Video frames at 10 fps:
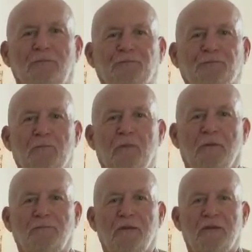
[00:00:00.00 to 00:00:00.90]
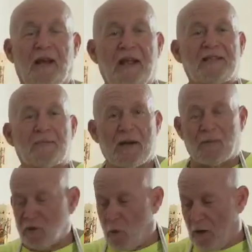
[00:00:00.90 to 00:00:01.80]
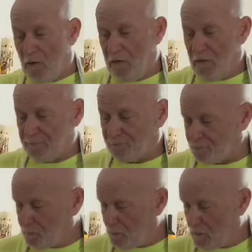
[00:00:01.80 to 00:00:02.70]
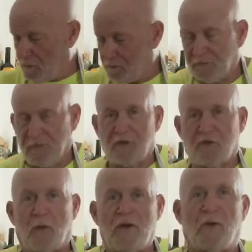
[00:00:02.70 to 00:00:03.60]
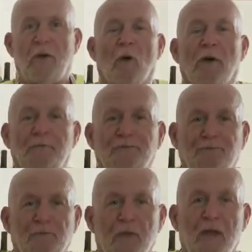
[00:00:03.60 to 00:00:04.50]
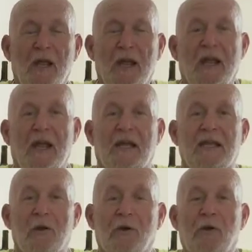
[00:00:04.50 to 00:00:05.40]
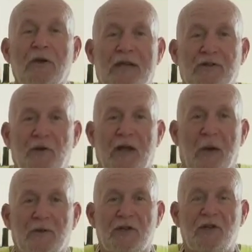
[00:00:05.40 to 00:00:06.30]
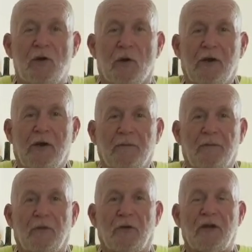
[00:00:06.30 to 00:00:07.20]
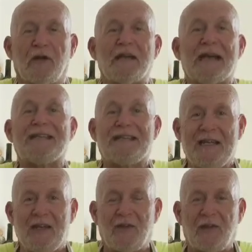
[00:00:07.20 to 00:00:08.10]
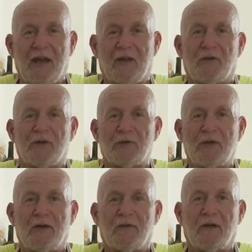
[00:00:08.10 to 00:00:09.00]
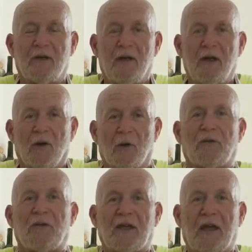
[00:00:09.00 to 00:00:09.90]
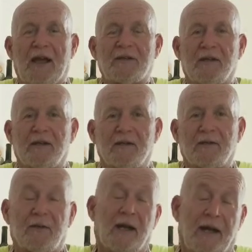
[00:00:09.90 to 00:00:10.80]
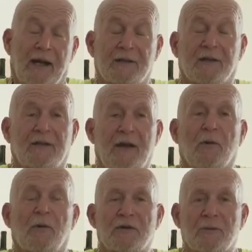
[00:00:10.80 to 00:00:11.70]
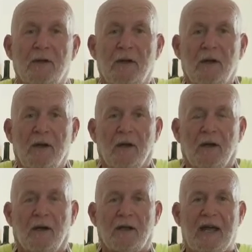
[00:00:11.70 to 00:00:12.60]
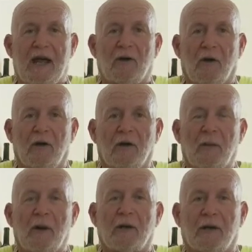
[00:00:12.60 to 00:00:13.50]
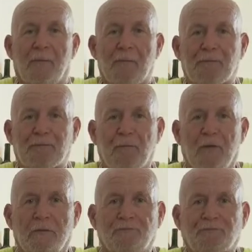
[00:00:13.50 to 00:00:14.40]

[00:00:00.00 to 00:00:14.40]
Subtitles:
Now, today is September 12th, 2021. A year ago yesterday, I was in New York for the 19th anniversary of the horrific accident, or not accident, terrorism attack on America.